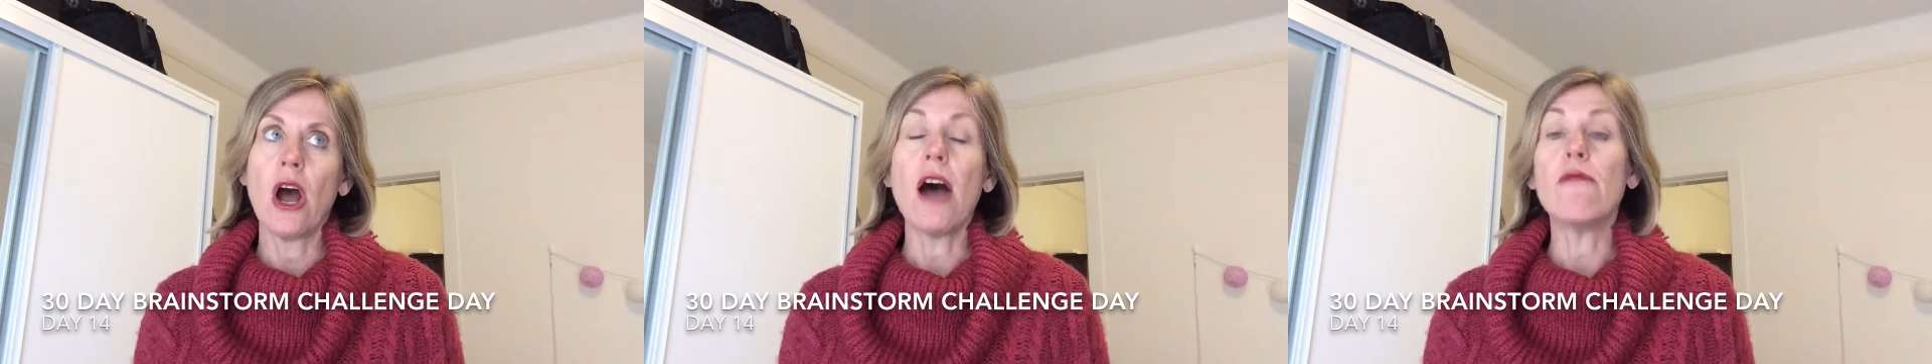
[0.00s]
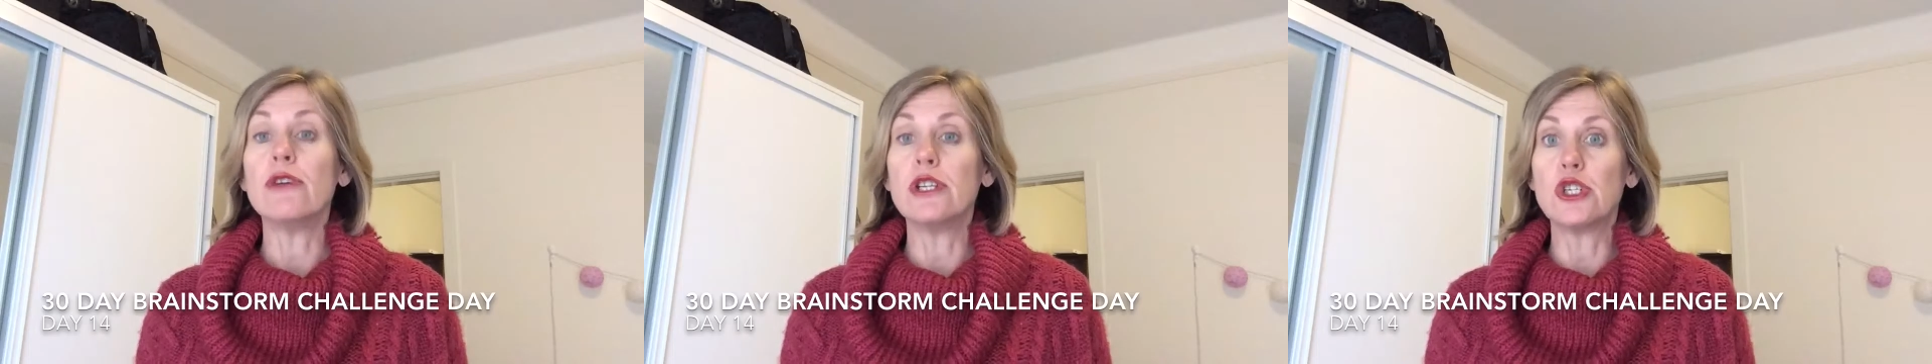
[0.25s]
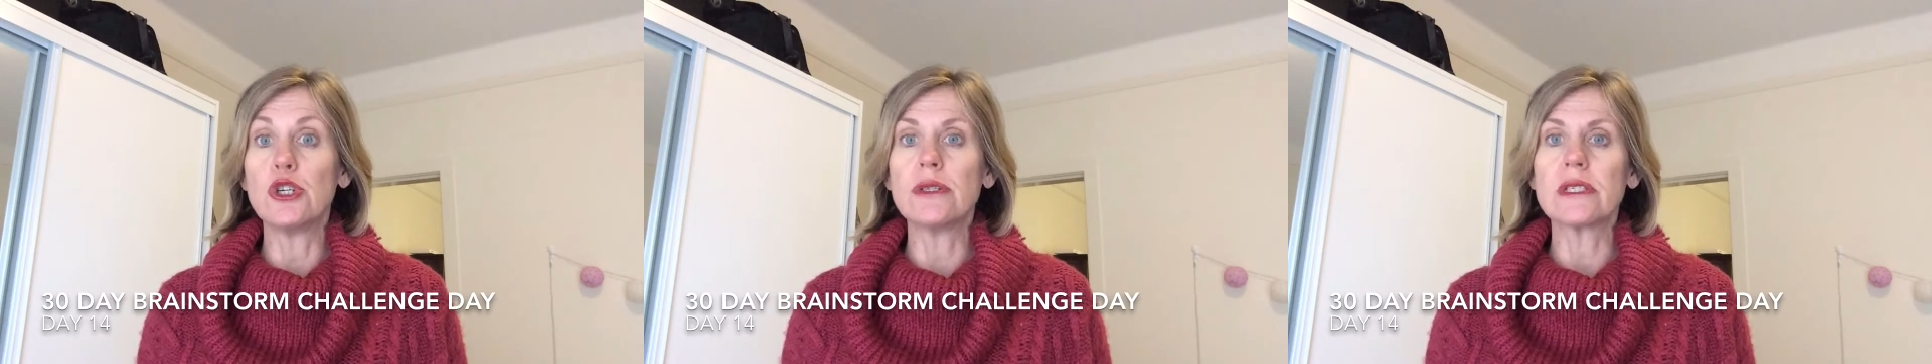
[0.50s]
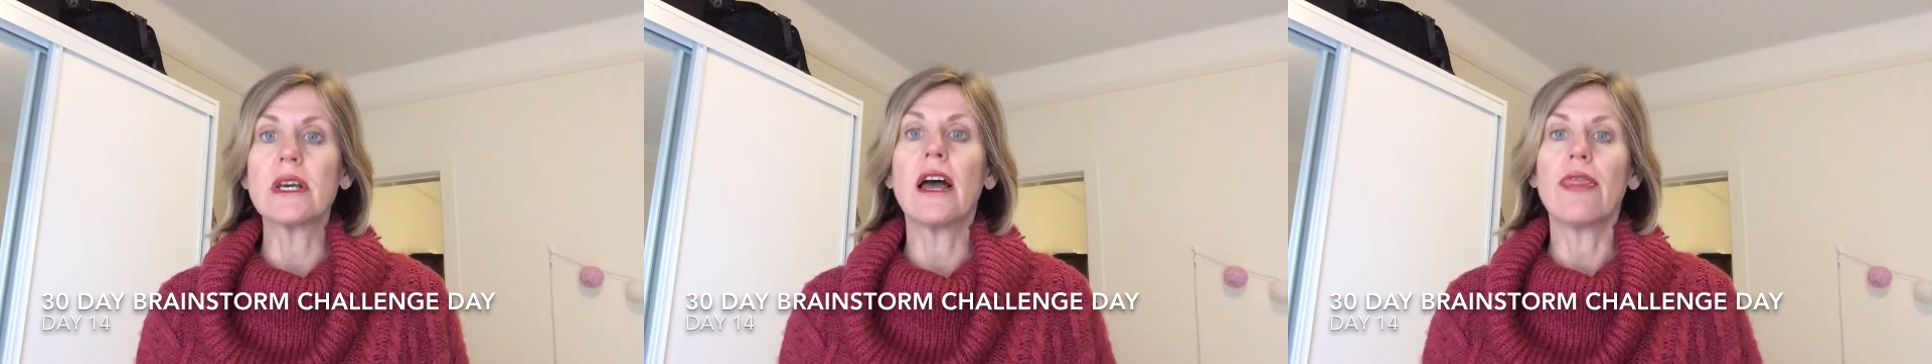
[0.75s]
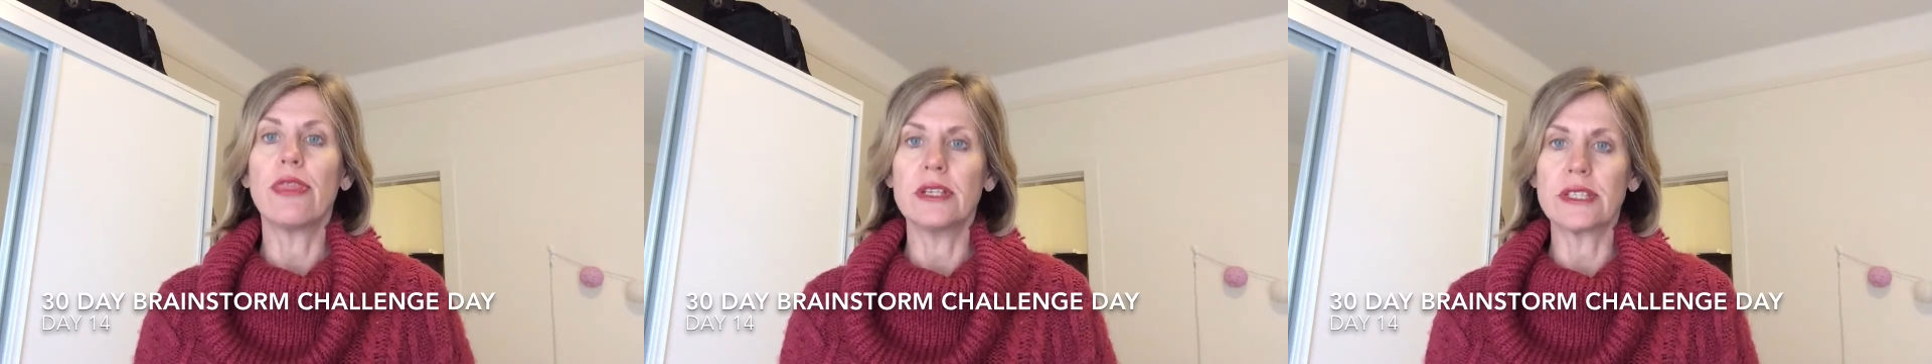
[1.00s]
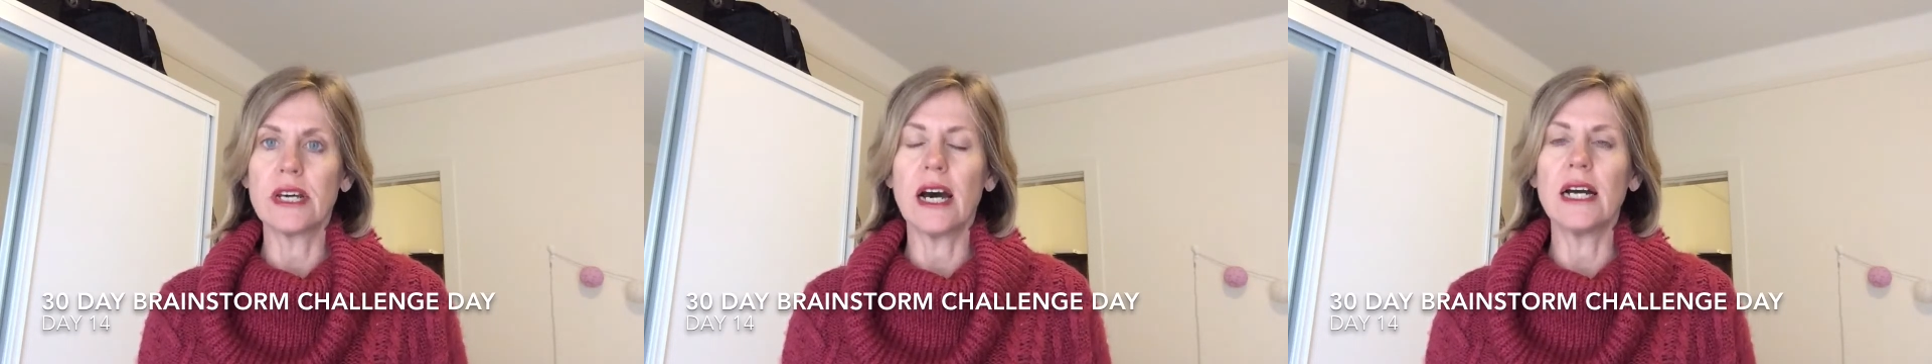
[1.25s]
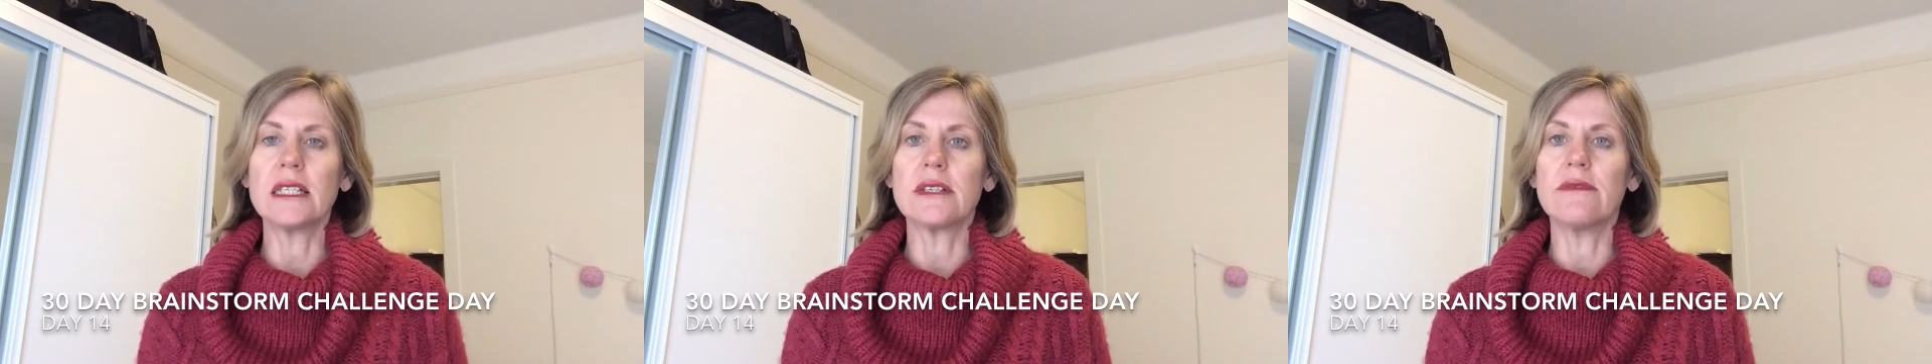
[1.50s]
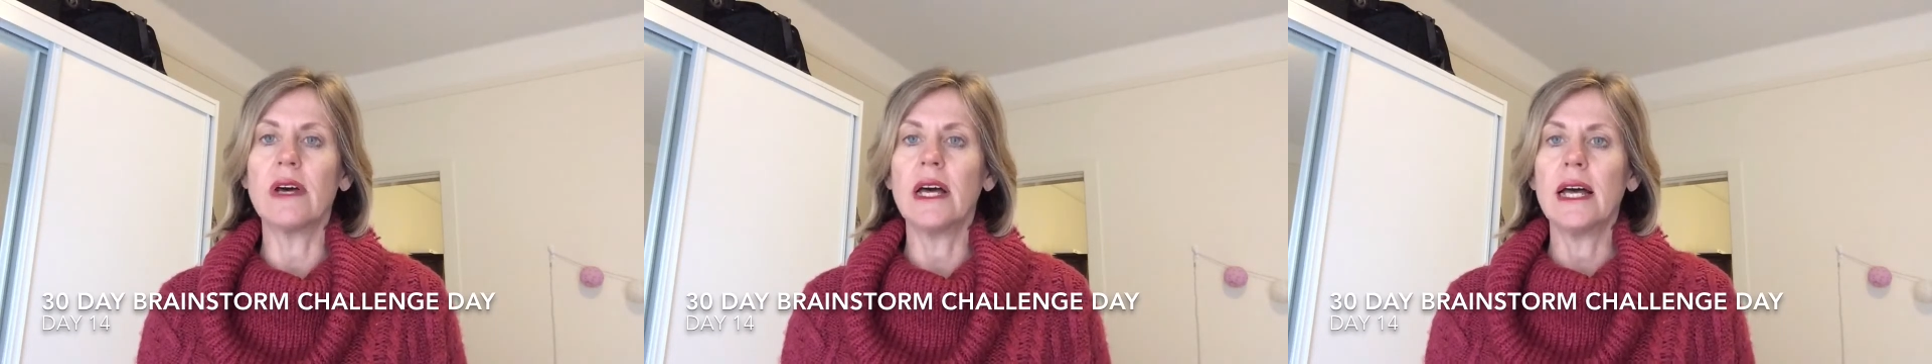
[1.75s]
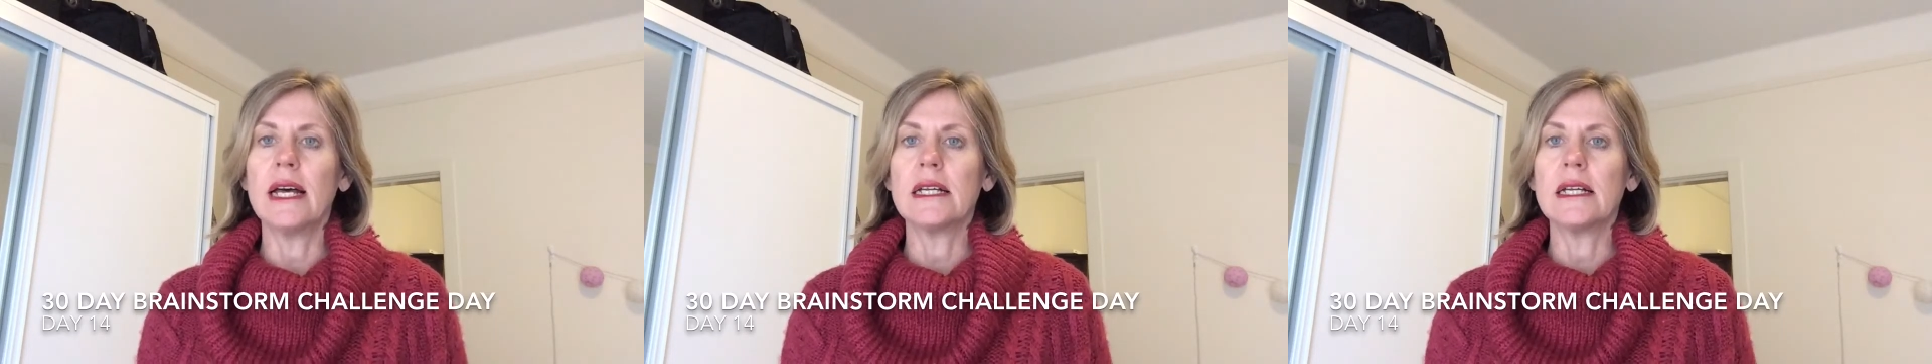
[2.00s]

I've reduced the size of